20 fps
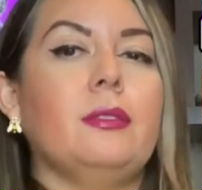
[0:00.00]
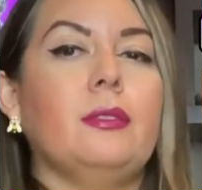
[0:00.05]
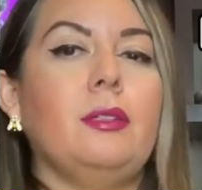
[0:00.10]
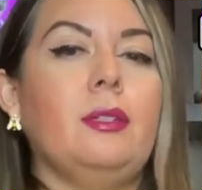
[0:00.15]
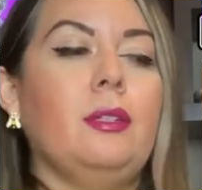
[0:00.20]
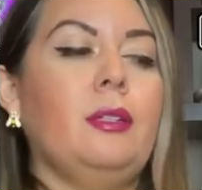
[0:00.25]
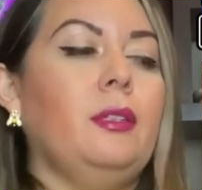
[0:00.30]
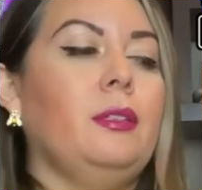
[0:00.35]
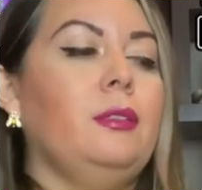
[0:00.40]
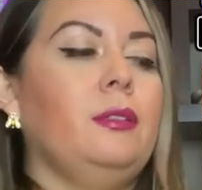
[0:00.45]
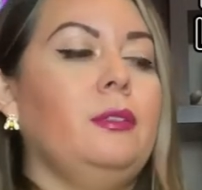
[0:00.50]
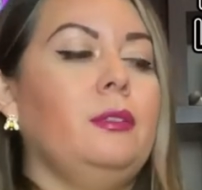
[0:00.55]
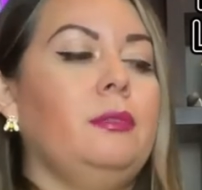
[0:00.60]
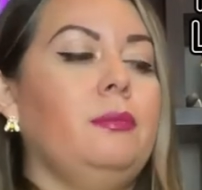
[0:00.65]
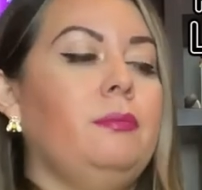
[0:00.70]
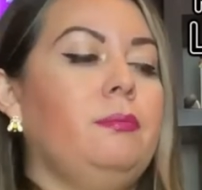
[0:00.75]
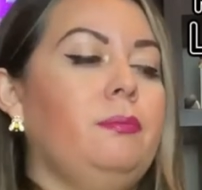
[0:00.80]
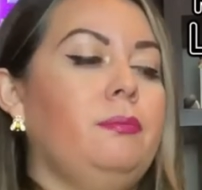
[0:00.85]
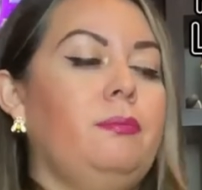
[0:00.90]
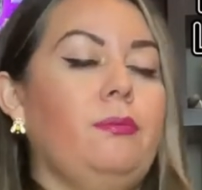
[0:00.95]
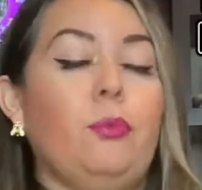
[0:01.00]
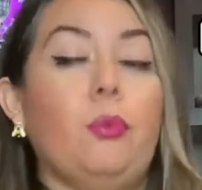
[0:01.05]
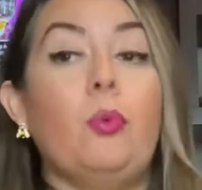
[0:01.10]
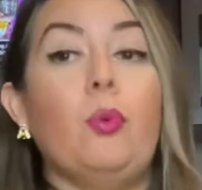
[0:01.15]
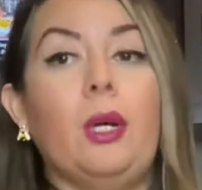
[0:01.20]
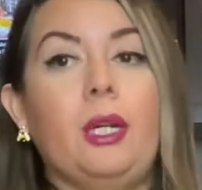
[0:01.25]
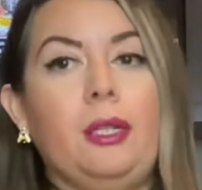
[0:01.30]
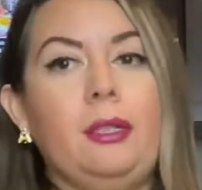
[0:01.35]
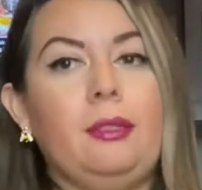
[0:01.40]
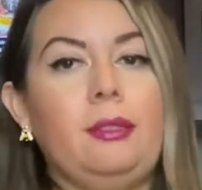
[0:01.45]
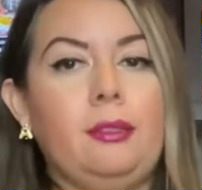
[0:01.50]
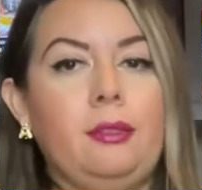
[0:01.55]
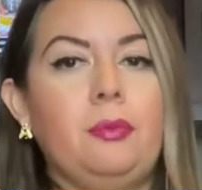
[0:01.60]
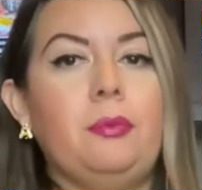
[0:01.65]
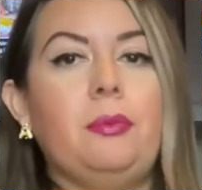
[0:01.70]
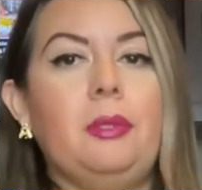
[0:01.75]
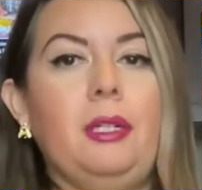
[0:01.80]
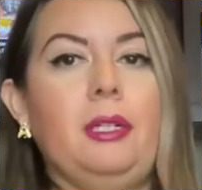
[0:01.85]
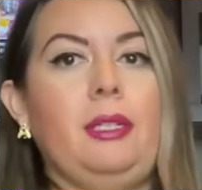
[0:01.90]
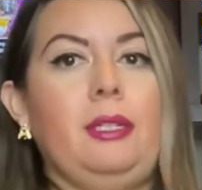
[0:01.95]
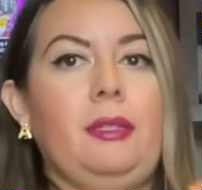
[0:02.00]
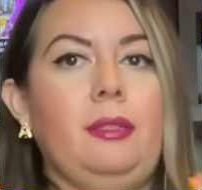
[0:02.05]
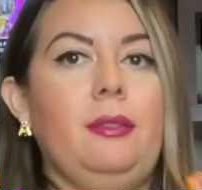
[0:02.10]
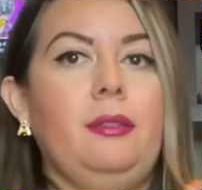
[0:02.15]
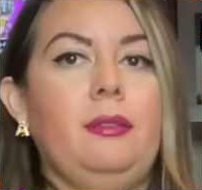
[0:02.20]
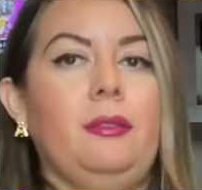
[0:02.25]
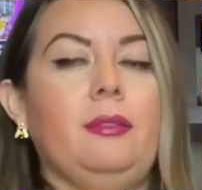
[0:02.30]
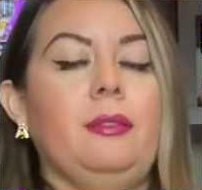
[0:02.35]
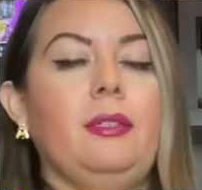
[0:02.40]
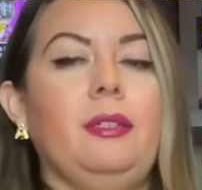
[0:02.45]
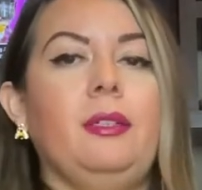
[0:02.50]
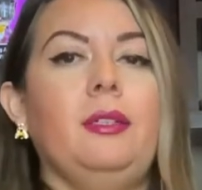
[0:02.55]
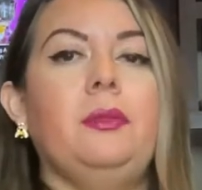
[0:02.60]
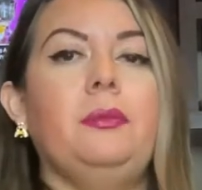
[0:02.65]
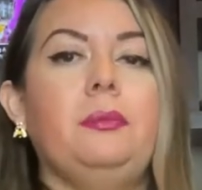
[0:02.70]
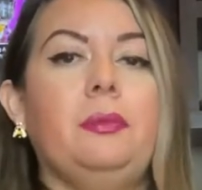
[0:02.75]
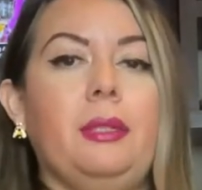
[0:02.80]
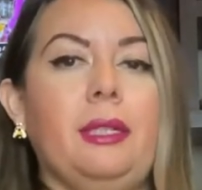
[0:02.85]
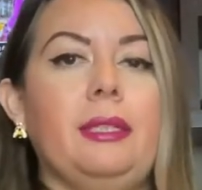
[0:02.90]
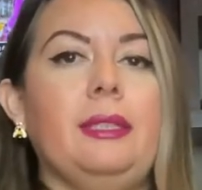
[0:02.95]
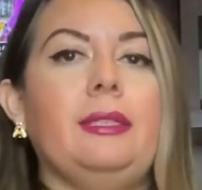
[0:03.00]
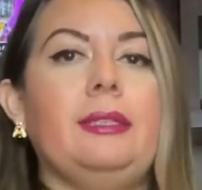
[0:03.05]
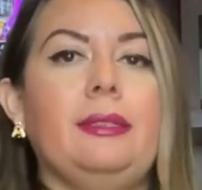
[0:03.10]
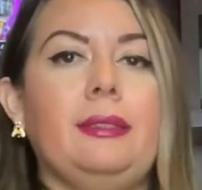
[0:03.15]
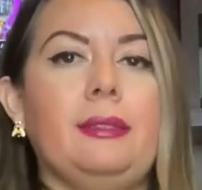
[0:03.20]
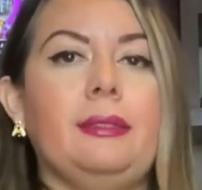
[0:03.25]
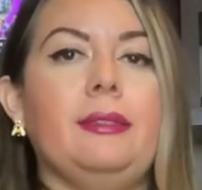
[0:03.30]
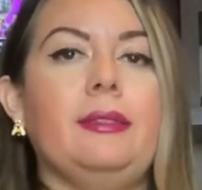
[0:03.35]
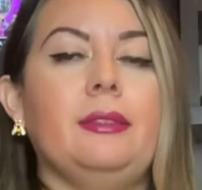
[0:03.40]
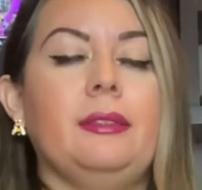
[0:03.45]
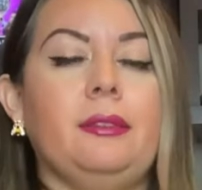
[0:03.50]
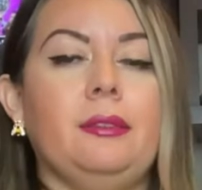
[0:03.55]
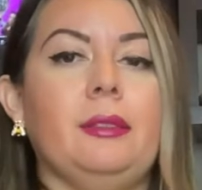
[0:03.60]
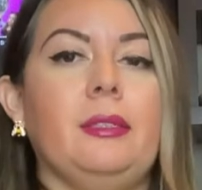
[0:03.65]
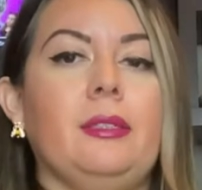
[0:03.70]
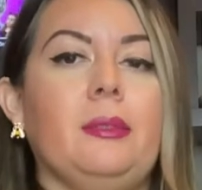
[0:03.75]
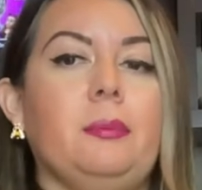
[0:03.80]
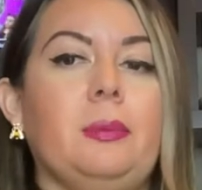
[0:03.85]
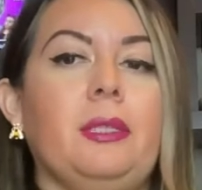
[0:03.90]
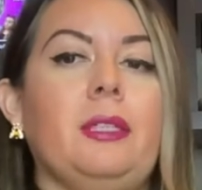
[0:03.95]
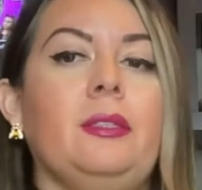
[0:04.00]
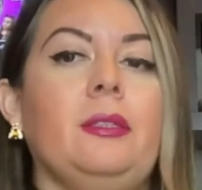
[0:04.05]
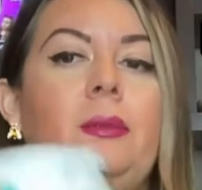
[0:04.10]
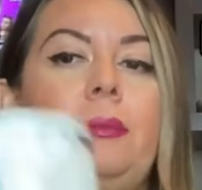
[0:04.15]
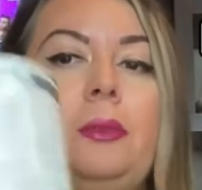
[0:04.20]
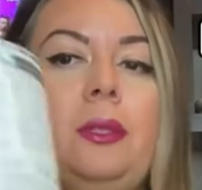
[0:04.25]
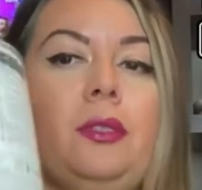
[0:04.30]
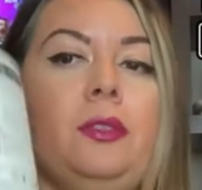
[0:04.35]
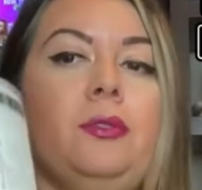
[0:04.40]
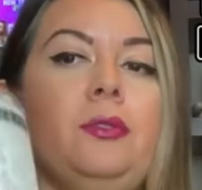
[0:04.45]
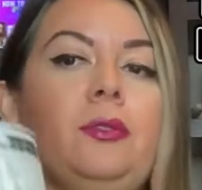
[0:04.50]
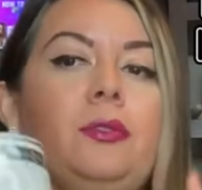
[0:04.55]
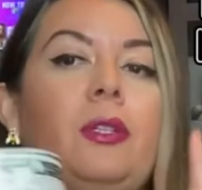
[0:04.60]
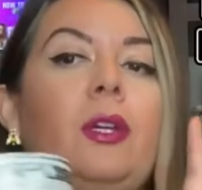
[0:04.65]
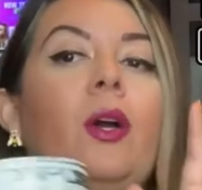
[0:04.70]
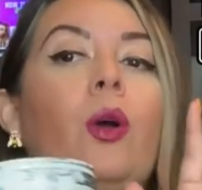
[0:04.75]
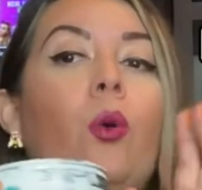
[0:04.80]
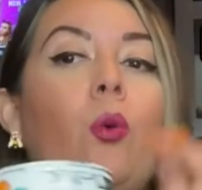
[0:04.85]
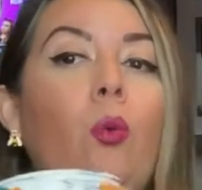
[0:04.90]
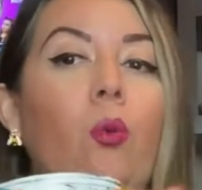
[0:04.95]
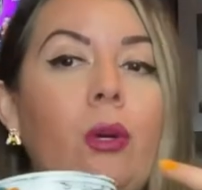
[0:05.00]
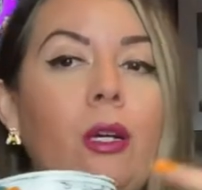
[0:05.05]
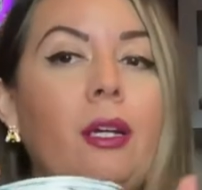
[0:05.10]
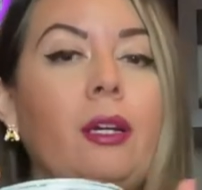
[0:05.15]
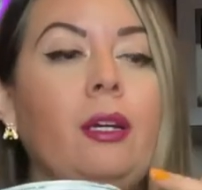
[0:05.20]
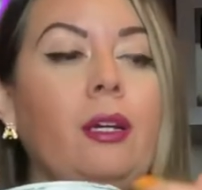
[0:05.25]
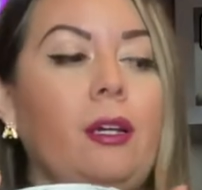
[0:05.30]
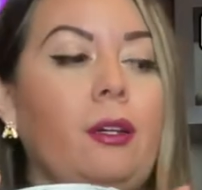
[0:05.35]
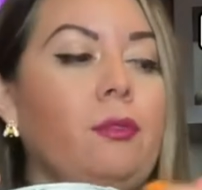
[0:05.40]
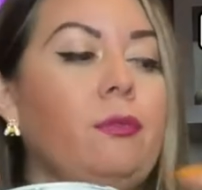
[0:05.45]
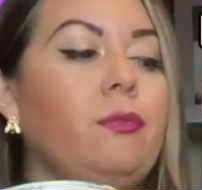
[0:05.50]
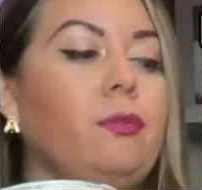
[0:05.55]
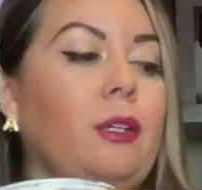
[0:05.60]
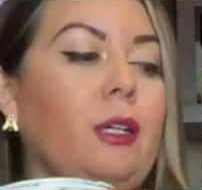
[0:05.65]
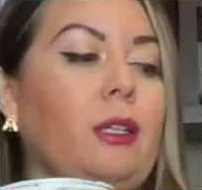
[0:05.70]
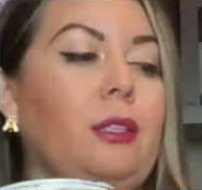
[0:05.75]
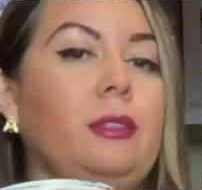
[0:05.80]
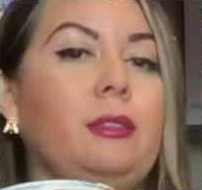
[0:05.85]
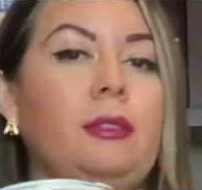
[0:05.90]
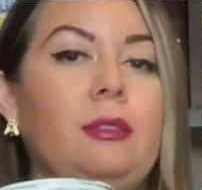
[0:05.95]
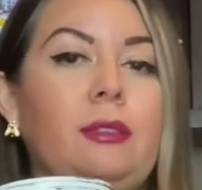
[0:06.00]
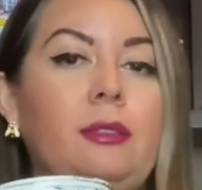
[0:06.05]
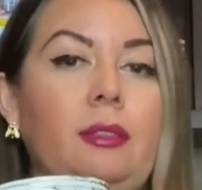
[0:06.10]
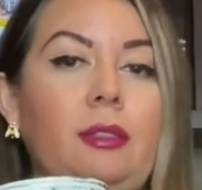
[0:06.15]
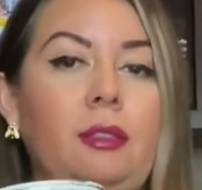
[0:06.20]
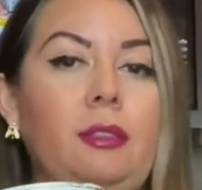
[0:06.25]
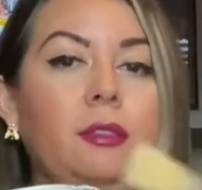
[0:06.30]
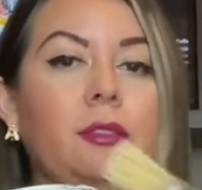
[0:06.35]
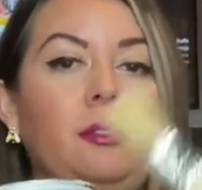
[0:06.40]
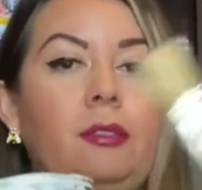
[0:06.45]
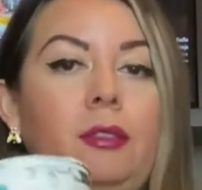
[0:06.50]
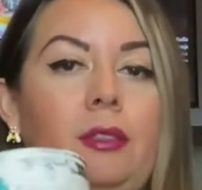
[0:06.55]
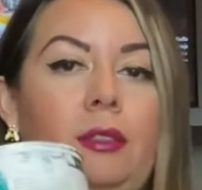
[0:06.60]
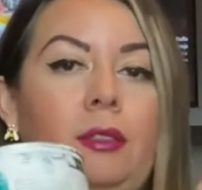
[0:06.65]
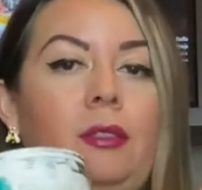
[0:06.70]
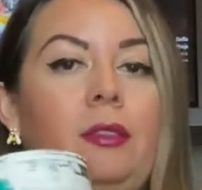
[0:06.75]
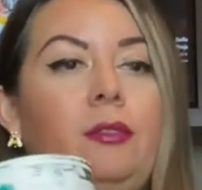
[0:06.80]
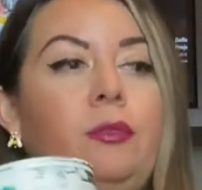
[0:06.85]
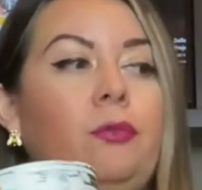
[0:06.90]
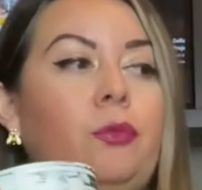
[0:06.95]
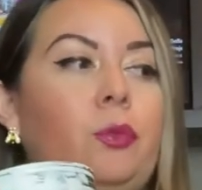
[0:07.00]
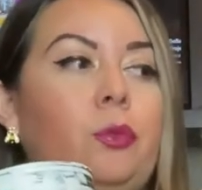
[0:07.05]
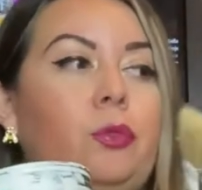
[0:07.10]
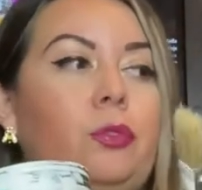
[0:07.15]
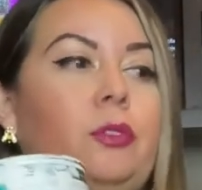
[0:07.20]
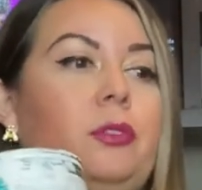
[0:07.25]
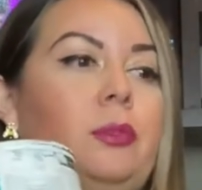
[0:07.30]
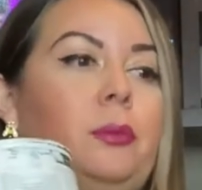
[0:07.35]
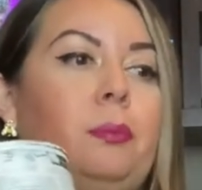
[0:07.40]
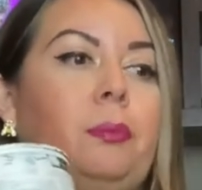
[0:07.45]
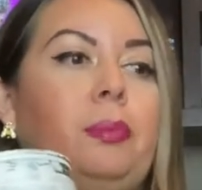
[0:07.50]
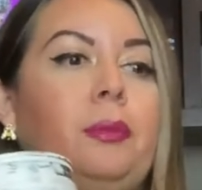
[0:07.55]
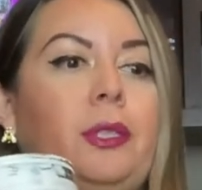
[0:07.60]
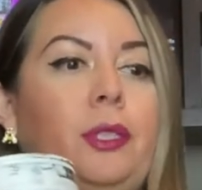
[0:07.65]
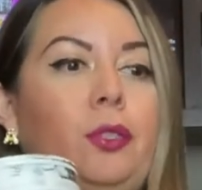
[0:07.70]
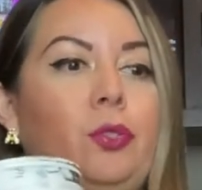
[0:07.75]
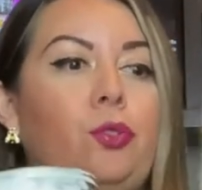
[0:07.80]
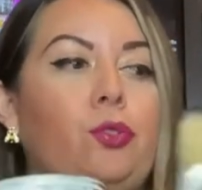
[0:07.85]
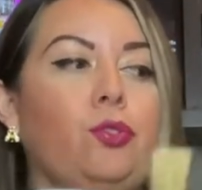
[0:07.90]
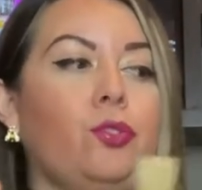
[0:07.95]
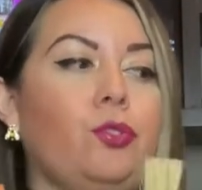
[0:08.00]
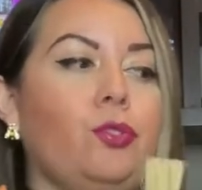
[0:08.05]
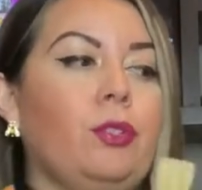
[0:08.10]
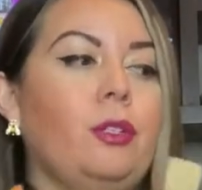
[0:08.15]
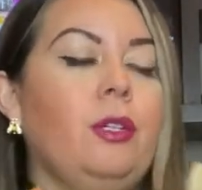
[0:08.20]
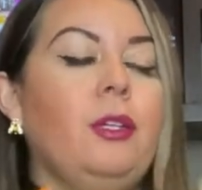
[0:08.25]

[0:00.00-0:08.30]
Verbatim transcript: I white, white, okay, white acrylic paint. I'm going to use what I have guys here and of course a brush